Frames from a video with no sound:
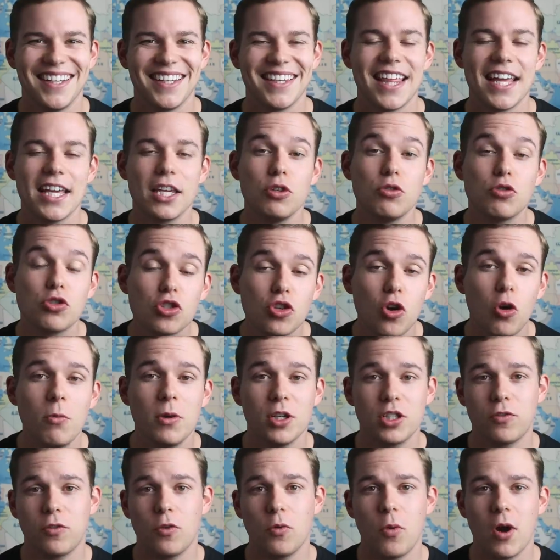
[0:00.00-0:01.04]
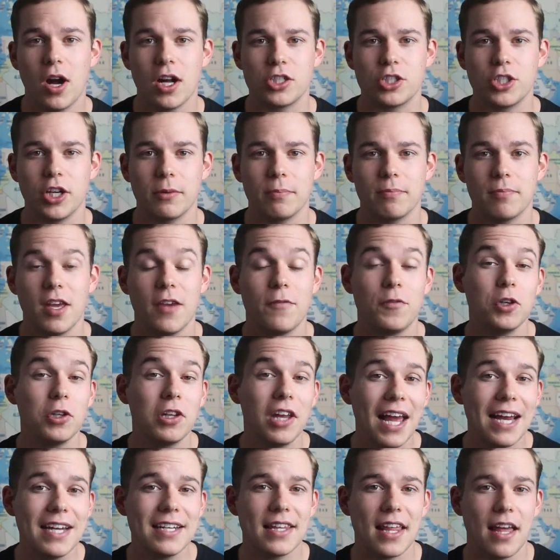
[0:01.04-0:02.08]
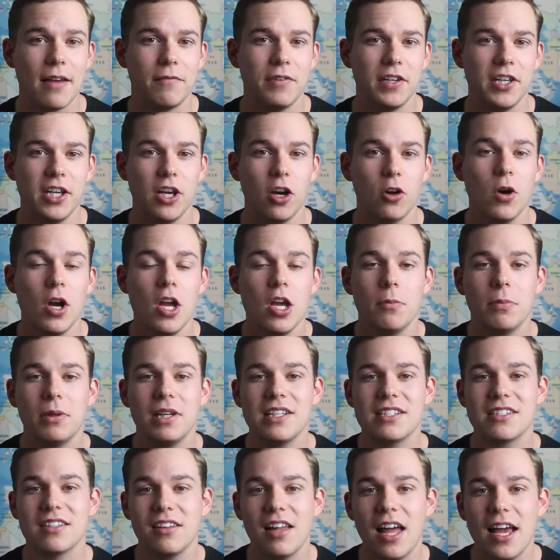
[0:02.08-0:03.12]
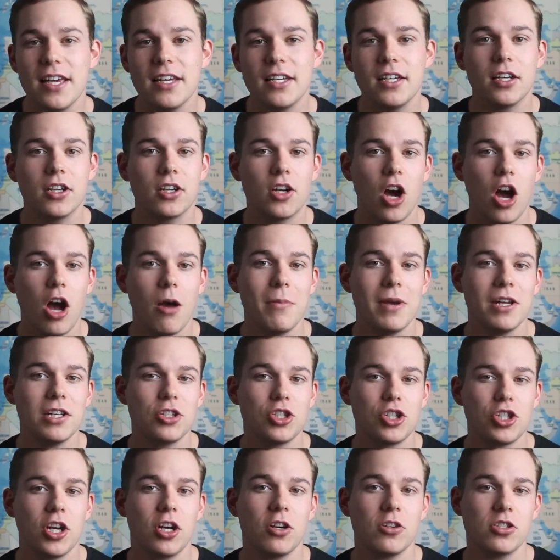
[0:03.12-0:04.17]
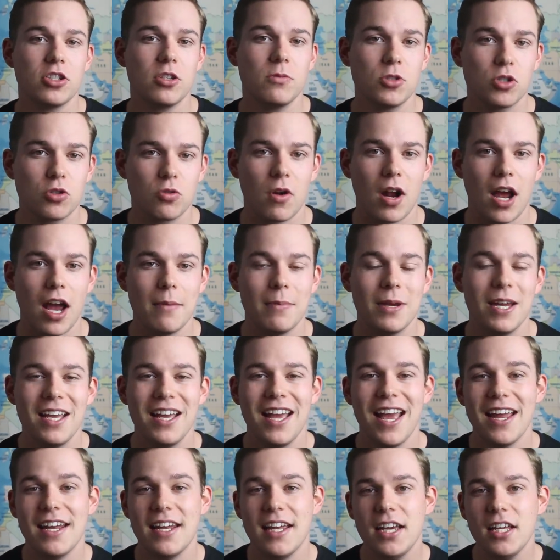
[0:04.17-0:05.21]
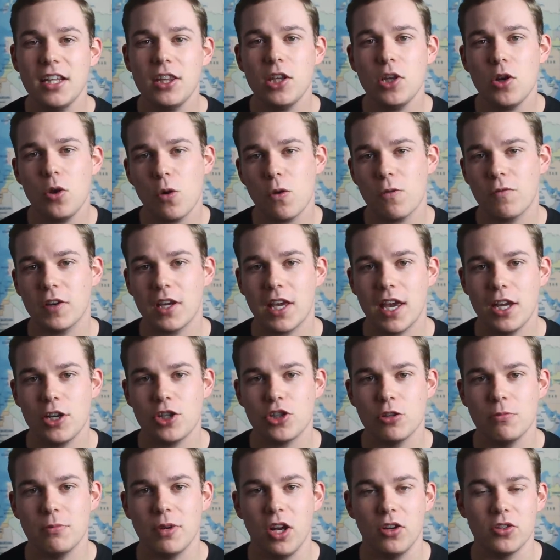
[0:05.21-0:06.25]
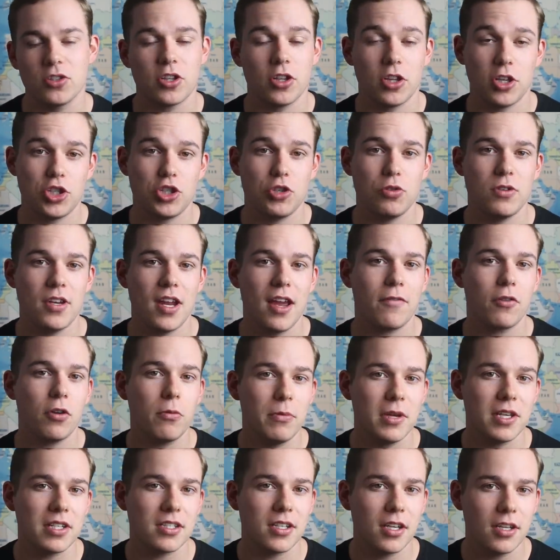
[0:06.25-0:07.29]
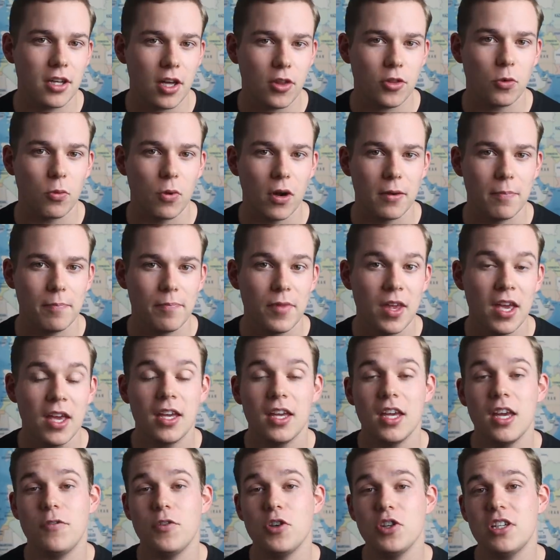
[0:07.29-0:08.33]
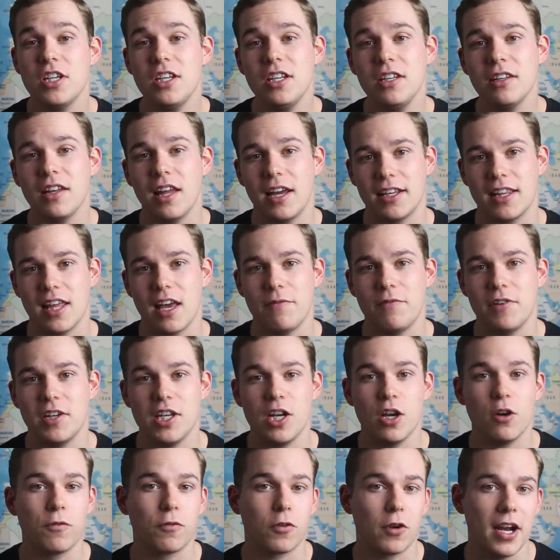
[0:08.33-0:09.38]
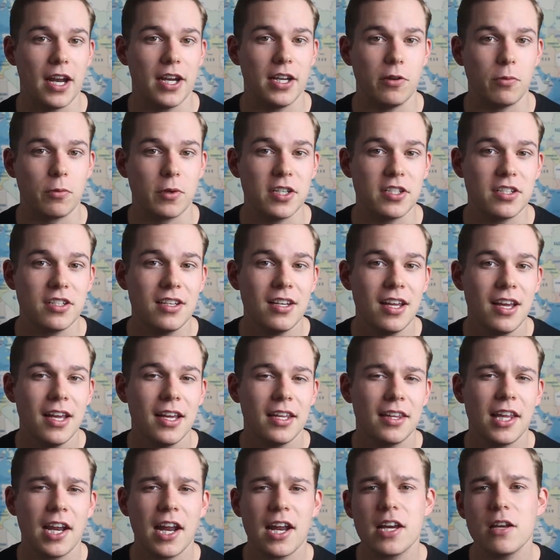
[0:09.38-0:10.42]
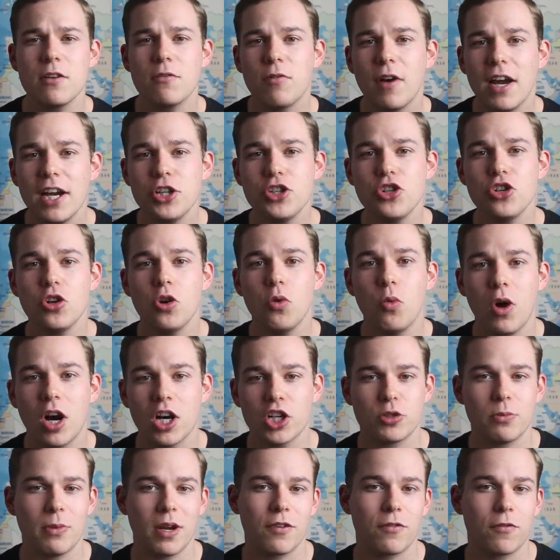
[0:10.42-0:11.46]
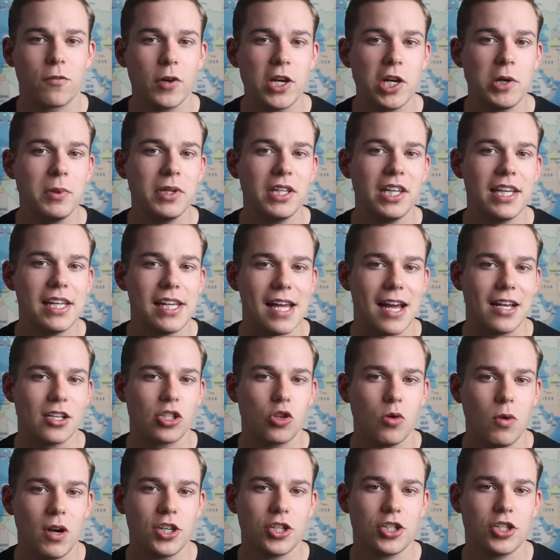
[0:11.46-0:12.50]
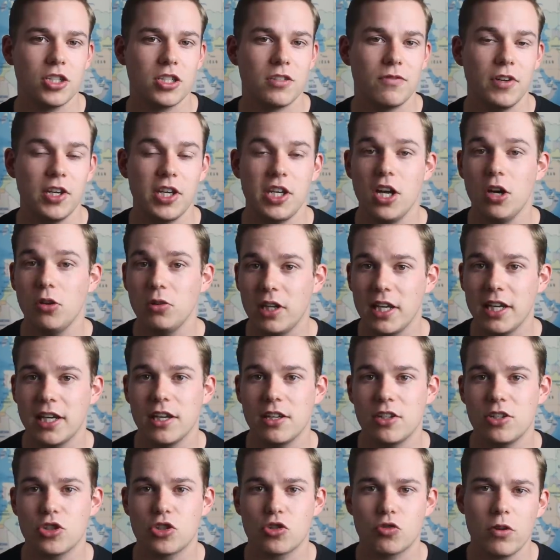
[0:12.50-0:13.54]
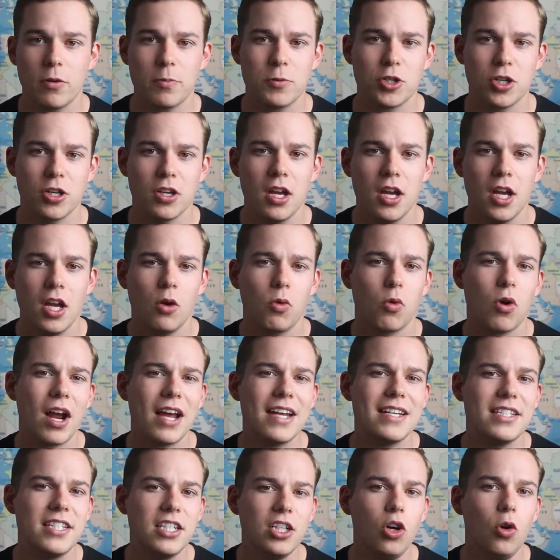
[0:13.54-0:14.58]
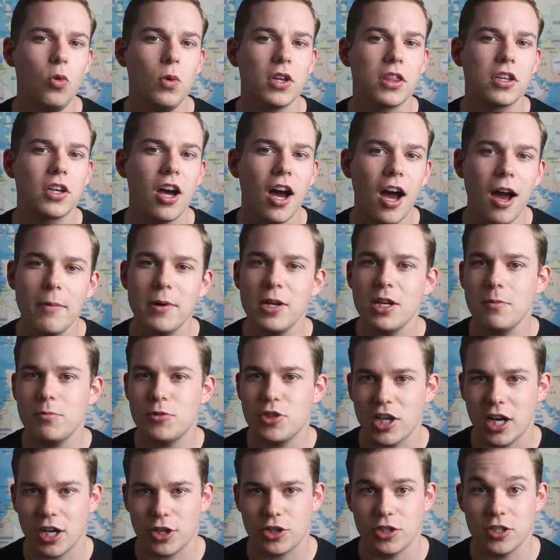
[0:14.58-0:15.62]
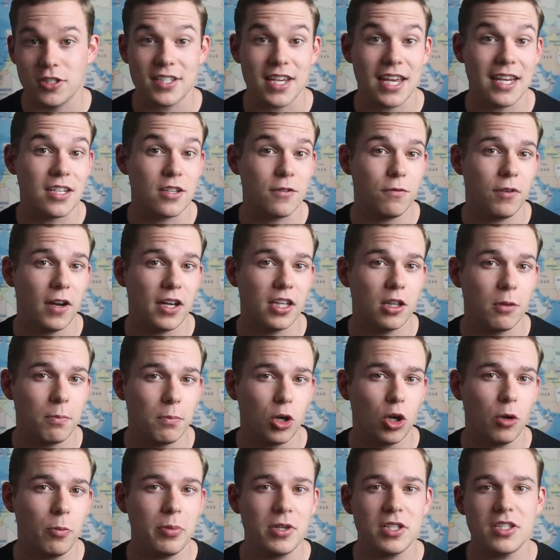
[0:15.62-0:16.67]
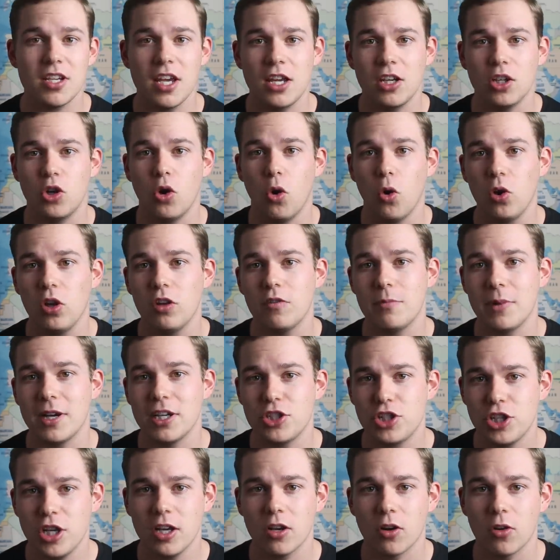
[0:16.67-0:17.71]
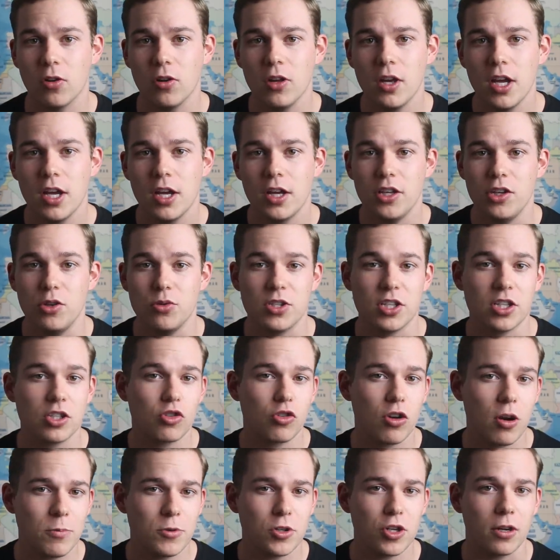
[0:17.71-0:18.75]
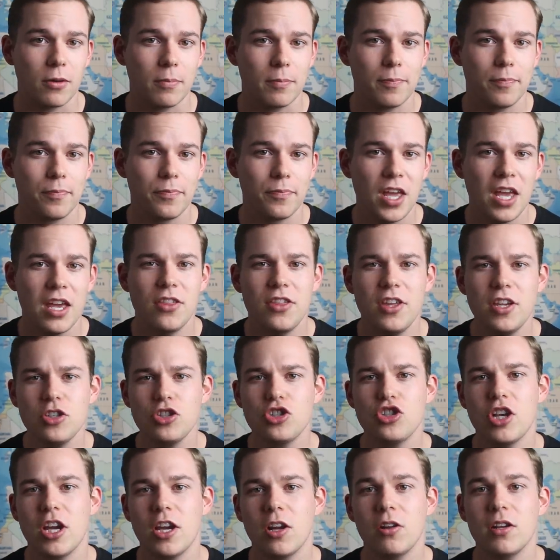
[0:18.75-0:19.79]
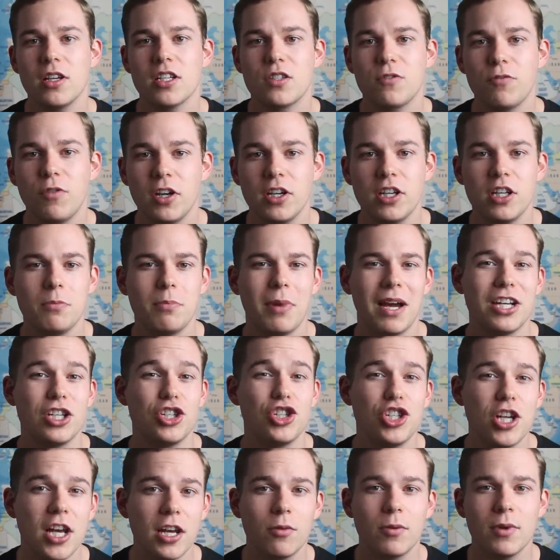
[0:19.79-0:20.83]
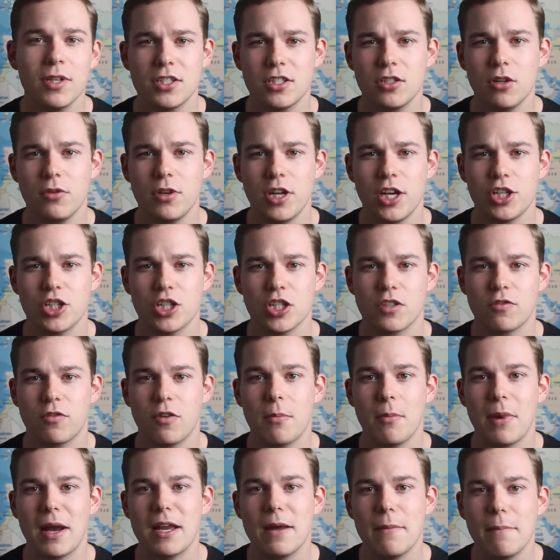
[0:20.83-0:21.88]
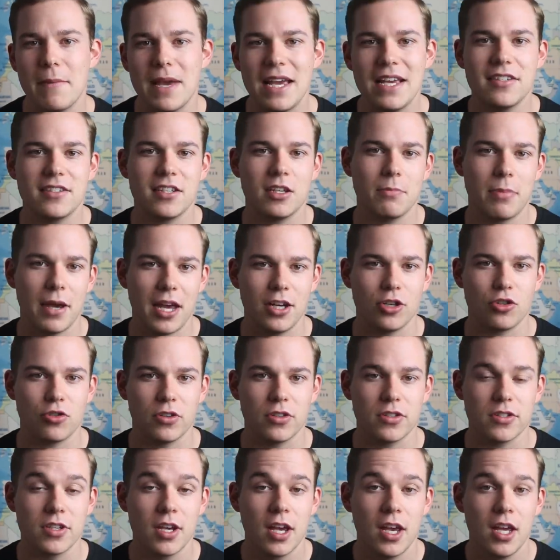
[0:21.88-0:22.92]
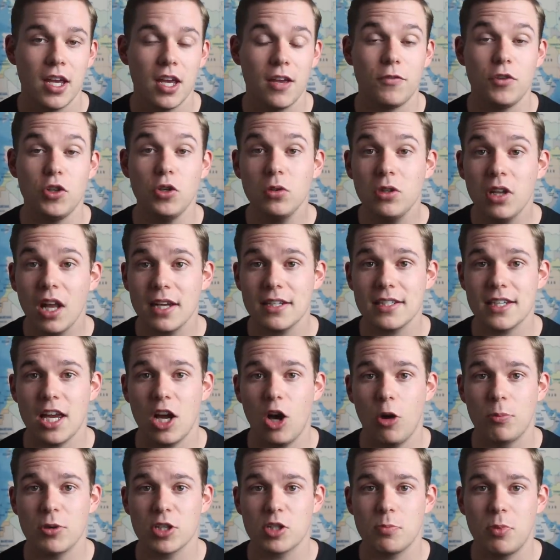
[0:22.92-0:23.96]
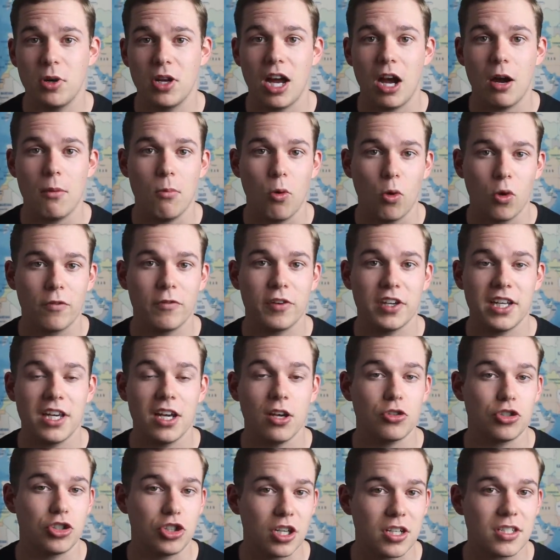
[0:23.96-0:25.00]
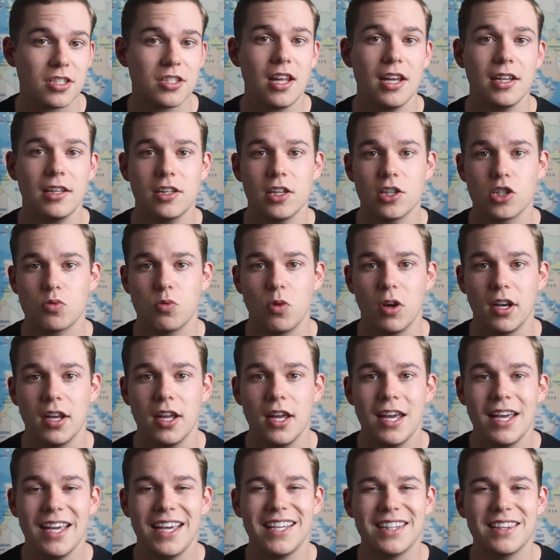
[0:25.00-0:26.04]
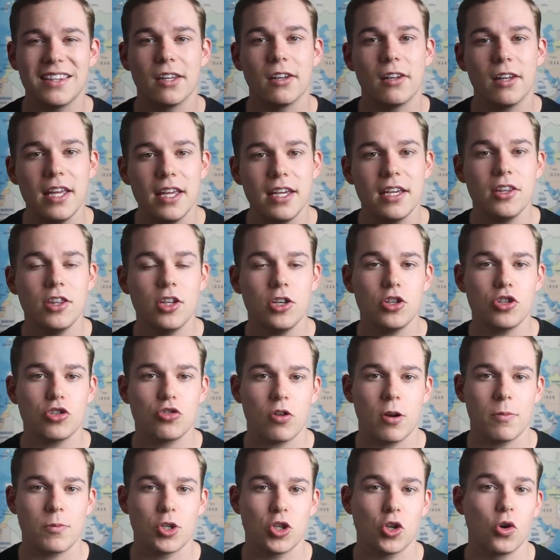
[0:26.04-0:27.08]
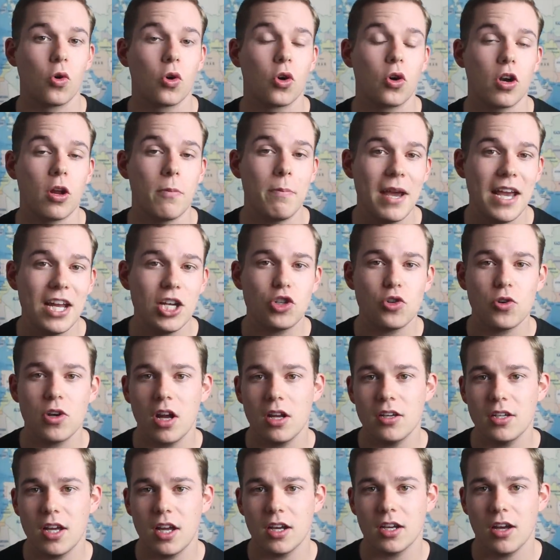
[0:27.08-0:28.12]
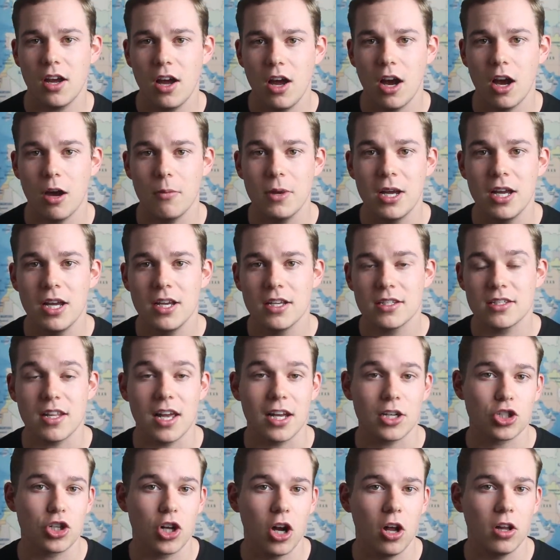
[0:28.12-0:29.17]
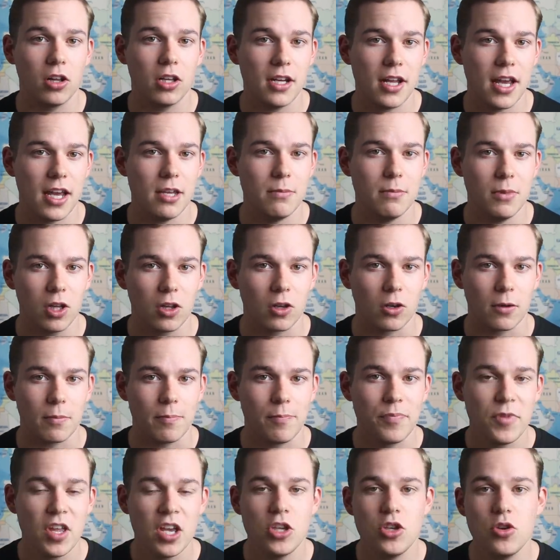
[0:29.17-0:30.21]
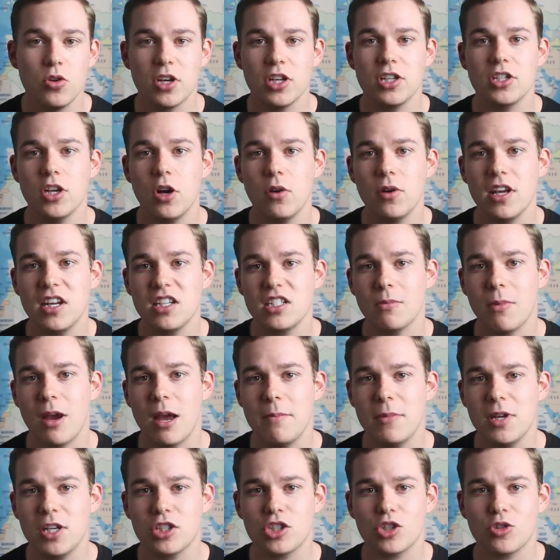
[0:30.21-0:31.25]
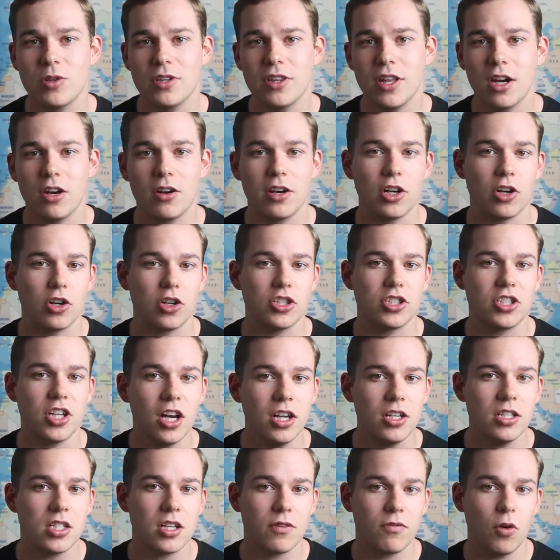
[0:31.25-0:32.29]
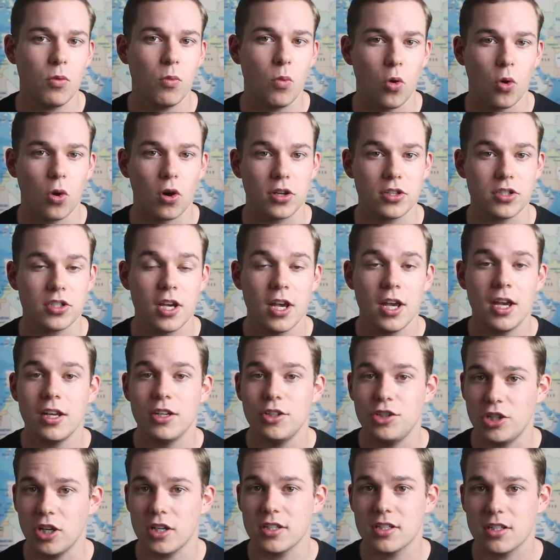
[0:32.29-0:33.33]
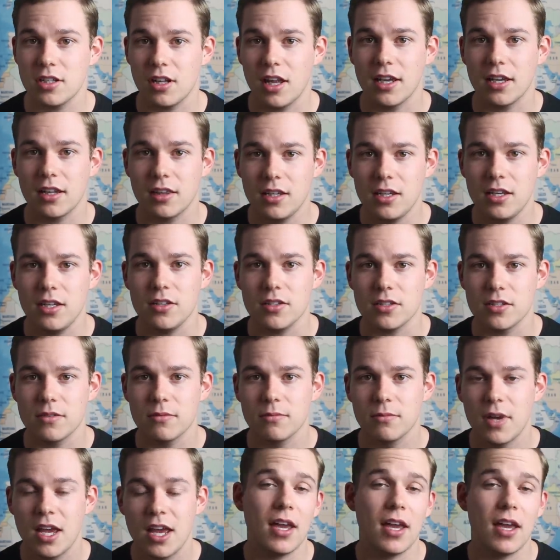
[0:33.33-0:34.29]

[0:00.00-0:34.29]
Thank you so much for watching. If you liked that video, please like, comment, share, subscribe, and hit the notification bell so that you never miss another one. If you didn't like that video for any reason, then I invite you to watch my frequently asked questions video, link in description, where I deal with common objections and define the purpose and goal of my channel using scripture. This channel is funded by generous donations from my amazing patrons. If you'd like to help us put out more videos just like this one, hit the link in the description or go to patreon.com slash Colin A. Miller. You can donate to my ministry there and earn tons of rewards just like these.